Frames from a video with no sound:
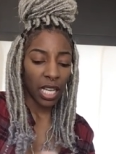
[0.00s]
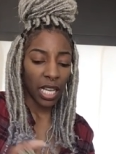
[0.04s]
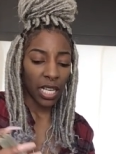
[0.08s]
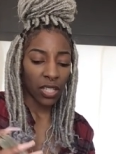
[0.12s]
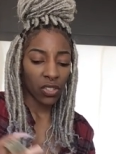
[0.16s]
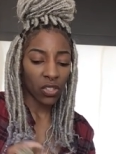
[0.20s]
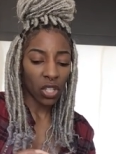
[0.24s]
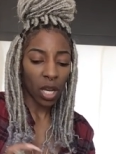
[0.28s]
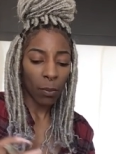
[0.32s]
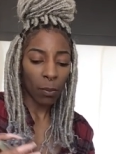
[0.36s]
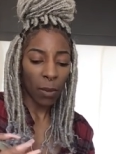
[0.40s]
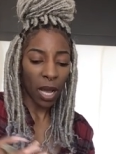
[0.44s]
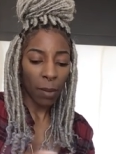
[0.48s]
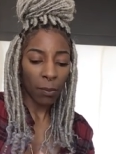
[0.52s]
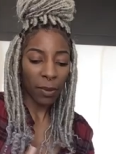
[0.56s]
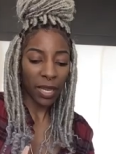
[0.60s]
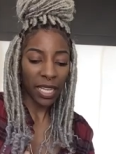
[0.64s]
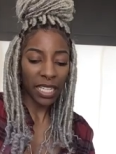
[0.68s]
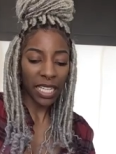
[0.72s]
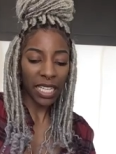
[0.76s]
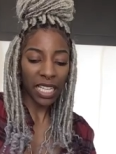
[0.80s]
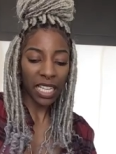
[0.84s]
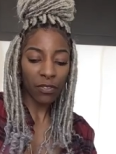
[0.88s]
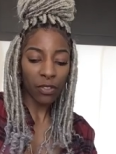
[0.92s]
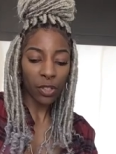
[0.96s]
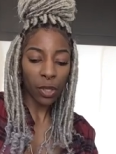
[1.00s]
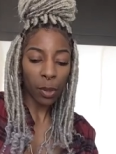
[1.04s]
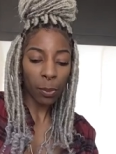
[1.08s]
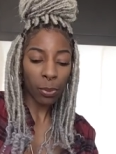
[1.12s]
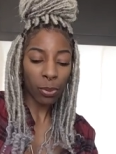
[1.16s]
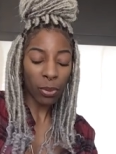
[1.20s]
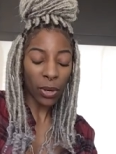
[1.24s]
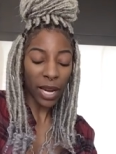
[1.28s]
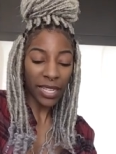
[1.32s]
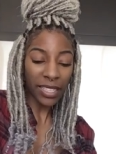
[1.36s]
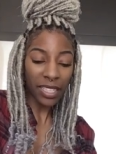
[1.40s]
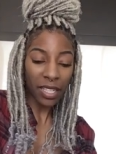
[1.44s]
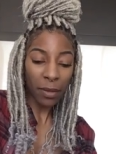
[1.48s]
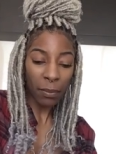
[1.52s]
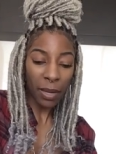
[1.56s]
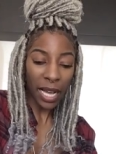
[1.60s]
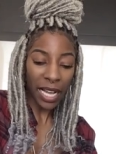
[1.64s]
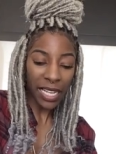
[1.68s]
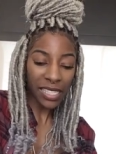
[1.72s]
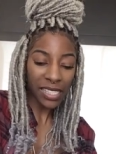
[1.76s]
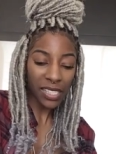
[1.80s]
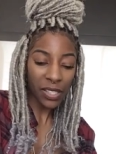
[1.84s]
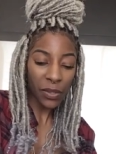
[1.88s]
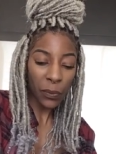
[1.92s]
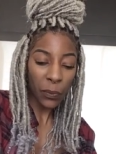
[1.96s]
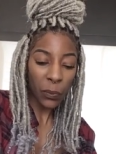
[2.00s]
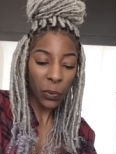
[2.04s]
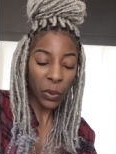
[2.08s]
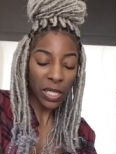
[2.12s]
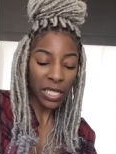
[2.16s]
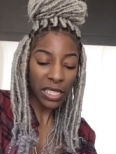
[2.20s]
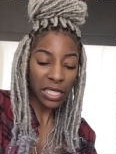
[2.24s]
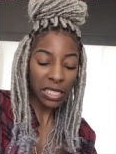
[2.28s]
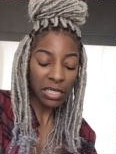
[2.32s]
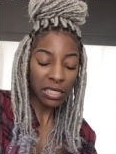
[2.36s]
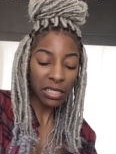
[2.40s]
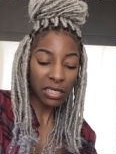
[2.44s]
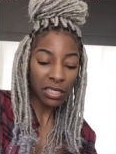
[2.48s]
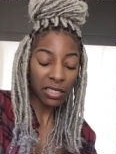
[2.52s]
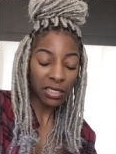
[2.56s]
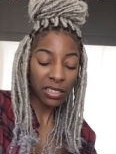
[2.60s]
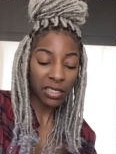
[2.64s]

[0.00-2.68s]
So I'm, I'm getting if you're pregnant by someone,